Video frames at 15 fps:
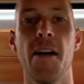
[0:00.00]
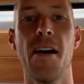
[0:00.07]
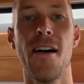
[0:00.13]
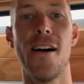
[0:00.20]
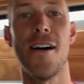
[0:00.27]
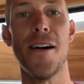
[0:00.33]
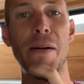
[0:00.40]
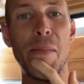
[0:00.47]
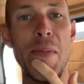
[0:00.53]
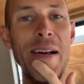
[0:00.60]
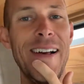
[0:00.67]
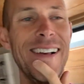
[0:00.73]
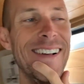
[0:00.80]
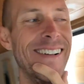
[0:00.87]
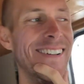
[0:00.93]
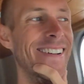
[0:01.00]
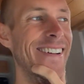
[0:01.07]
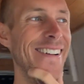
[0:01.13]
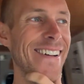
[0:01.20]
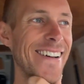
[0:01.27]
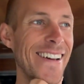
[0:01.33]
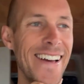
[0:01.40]

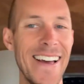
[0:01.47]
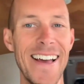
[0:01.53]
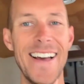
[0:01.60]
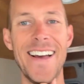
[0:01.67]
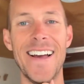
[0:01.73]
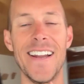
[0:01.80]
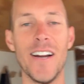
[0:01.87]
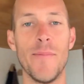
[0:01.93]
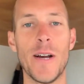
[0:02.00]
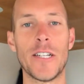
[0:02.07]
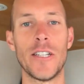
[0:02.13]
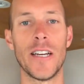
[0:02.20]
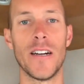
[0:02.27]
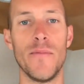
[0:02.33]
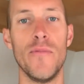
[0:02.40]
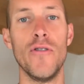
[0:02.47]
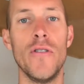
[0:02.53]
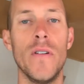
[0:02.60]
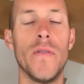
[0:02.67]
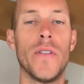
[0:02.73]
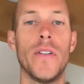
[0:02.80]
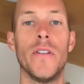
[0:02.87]
And I'm actually going to
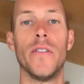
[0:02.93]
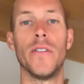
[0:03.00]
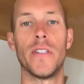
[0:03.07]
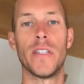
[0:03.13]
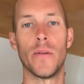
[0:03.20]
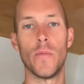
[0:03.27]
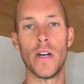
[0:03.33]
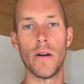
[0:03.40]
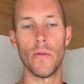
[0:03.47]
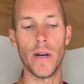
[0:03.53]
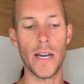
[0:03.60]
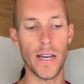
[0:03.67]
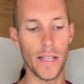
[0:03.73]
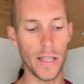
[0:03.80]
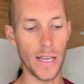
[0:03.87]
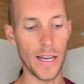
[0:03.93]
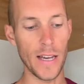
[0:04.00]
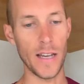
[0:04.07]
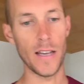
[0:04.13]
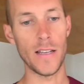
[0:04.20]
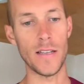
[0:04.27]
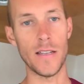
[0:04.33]
move to somewhere where
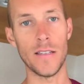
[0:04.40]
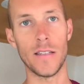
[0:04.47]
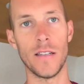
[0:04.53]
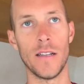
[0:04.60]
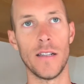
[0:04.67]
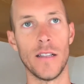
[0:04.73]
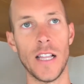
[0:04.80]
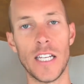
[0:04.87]
there's less